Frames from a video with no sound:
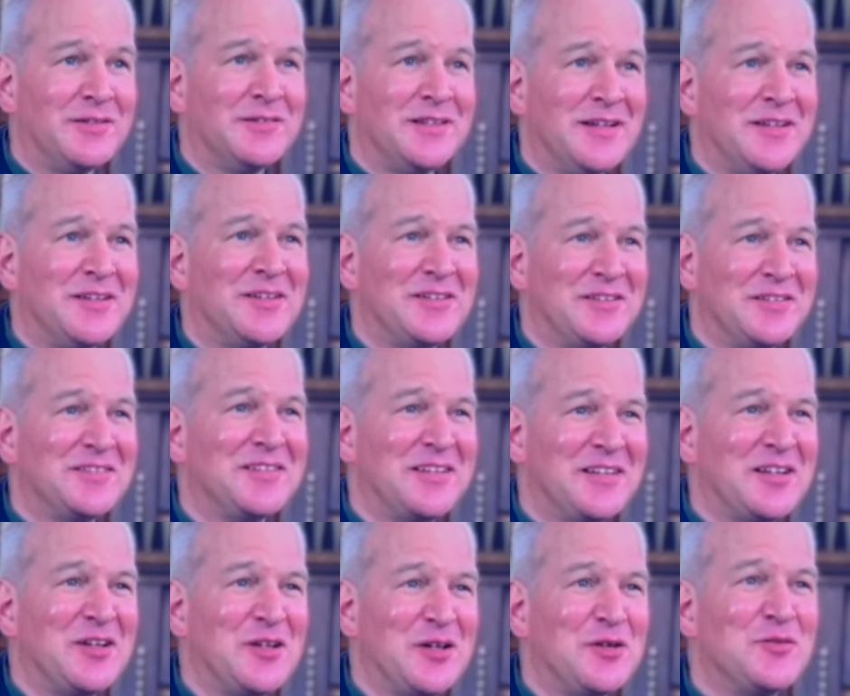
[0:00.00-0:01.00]
down
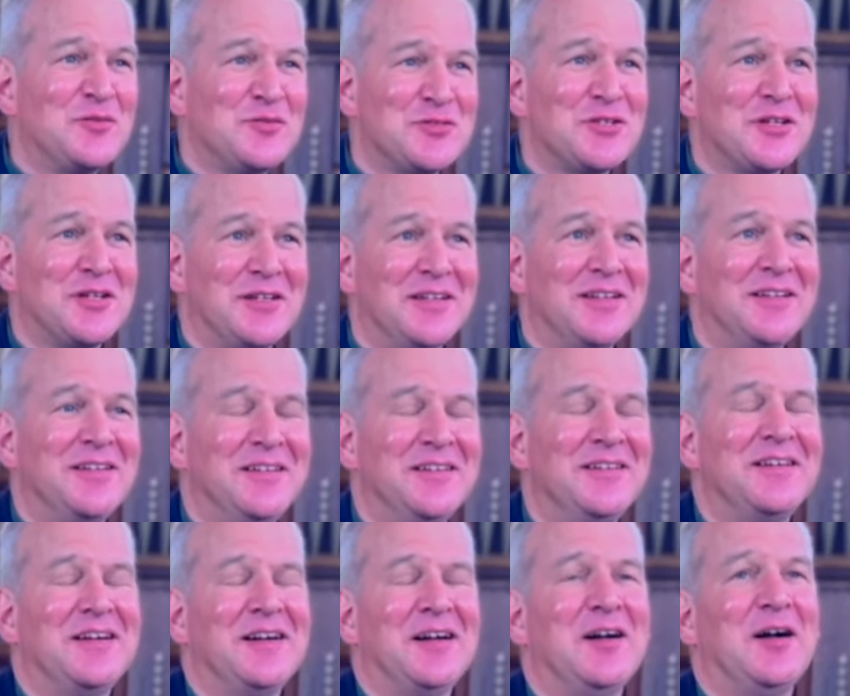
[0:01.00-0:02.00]
in Leith,
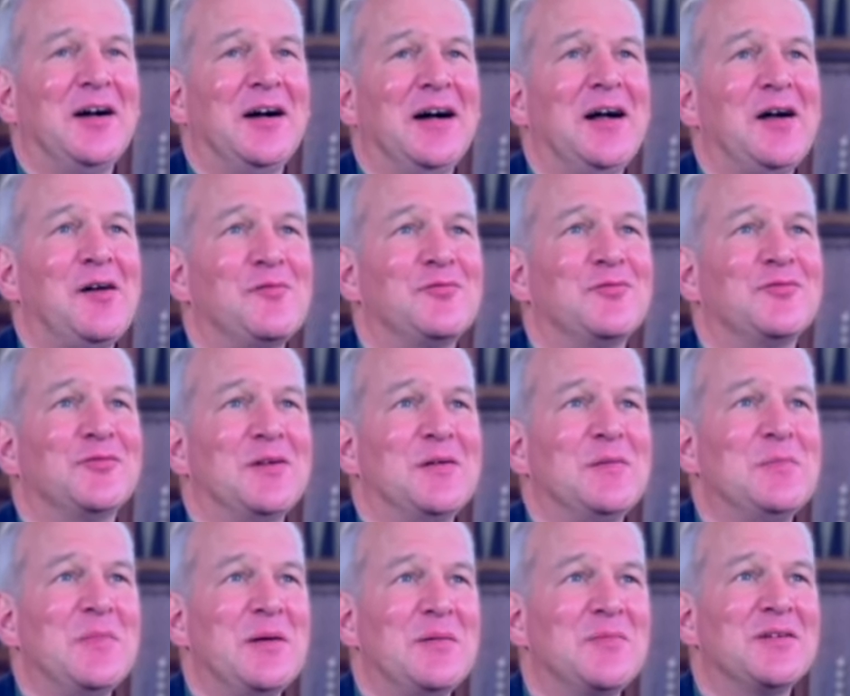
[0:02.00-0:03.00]
certainly I
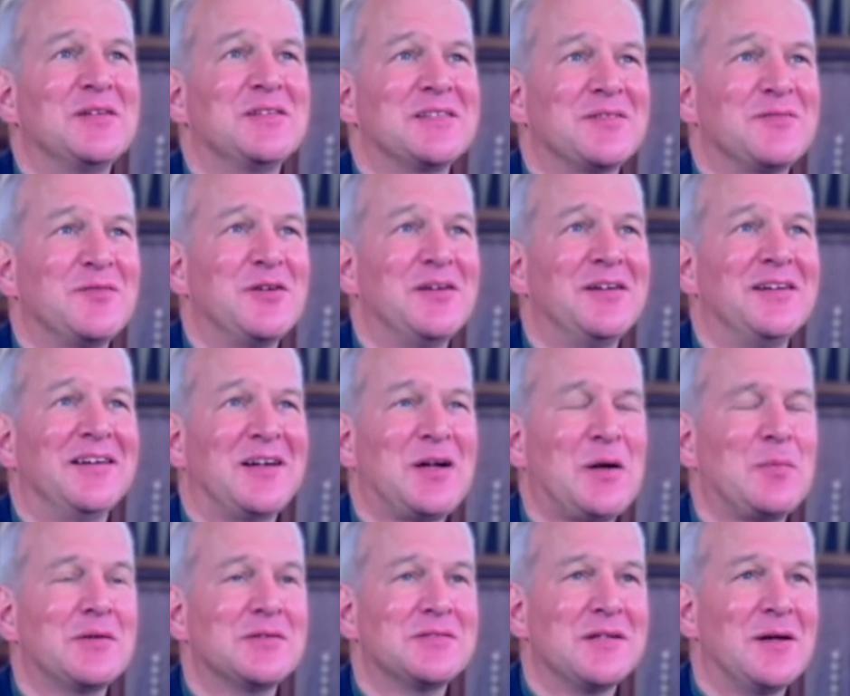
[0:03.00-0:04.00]
have memories of a
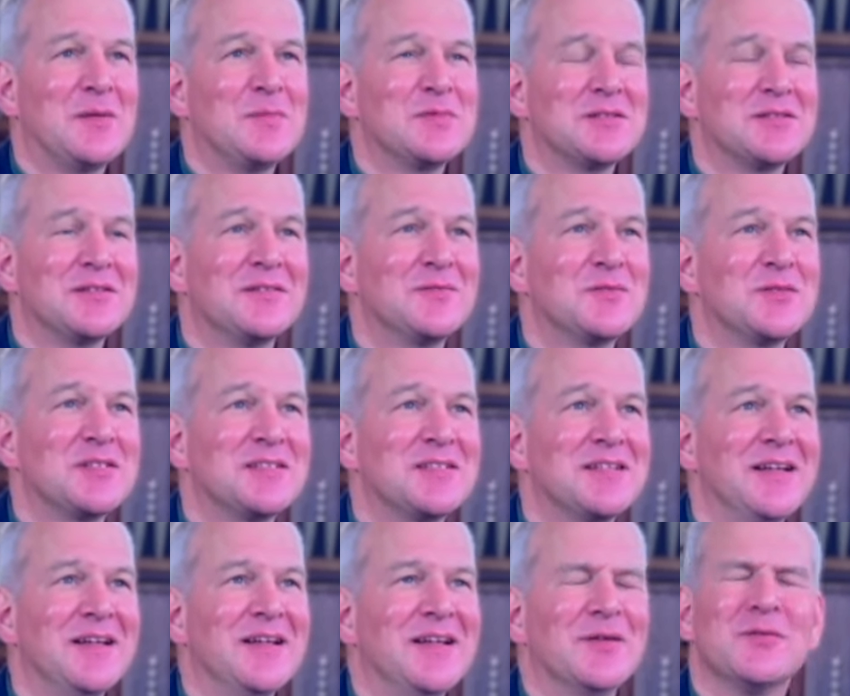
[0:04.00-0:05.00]
couple of times. There
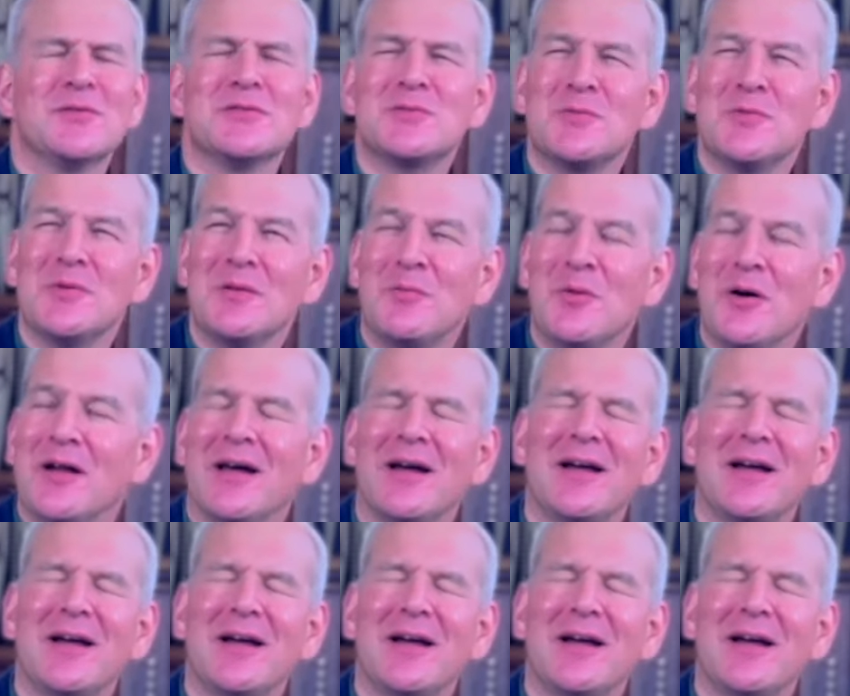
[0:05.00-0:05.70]
was one, I